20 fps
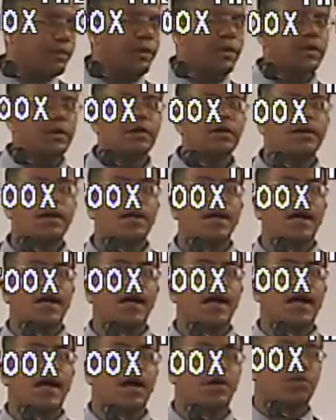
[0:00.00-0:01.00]
will.
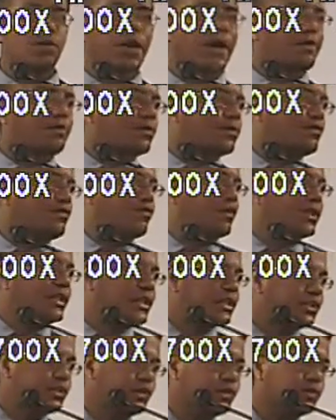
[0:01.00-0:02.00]
Uh, we're able to freely
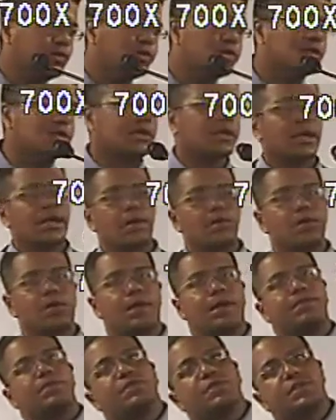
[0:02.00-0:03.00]
choose. We're
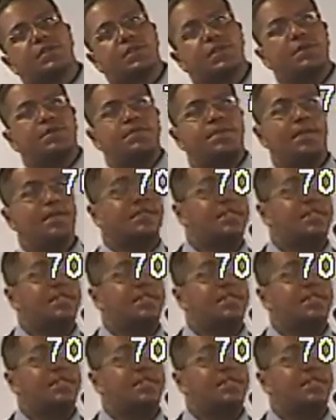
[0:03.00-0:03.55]
able to be